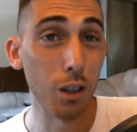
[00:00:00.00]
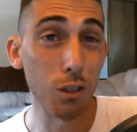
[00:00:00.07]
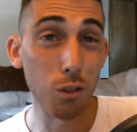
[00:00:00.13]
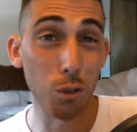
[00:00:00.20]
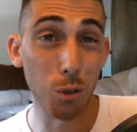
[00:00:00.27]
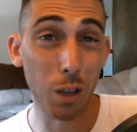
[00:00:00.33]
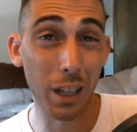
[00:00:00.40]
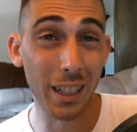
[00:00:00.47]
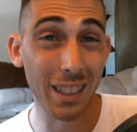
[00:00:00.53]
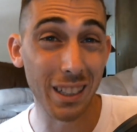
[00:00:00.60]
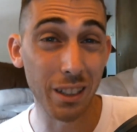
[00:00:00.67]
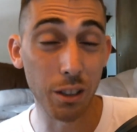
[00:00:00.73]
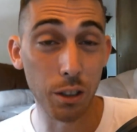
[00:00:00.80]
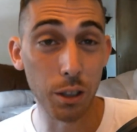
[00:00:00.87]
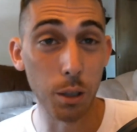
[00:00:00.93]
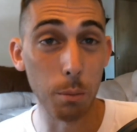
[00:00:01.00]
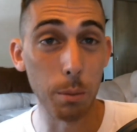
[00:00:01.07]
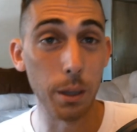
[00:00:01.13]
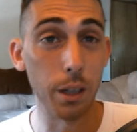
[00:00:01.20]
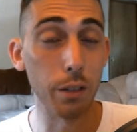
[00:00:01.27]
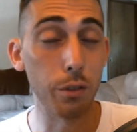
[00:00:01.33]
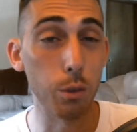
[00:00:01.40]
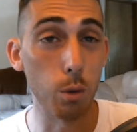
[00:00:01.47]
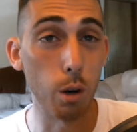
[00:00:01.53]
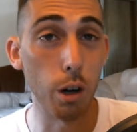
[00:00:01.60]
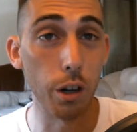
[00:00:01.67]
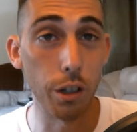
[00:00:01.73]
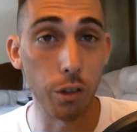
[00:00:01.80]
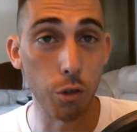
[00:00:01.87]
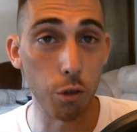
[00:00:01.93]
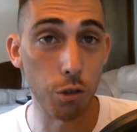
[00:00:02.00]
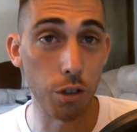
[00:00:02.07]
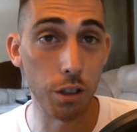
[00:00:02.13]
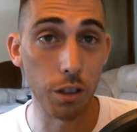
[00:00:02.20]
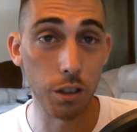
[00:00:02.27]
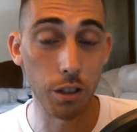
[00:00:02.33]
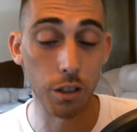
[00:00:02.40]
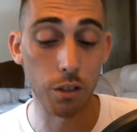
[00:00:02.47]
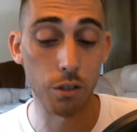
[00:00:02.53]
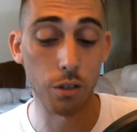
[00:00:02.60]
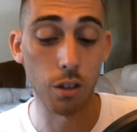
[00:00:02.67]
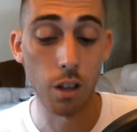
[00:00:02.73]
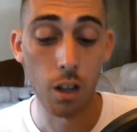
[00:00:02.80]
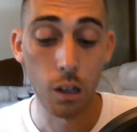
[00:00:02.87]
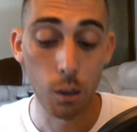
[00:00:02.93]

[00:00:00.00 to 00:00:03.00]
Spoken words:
So lighten it a little bit if you are interested in this.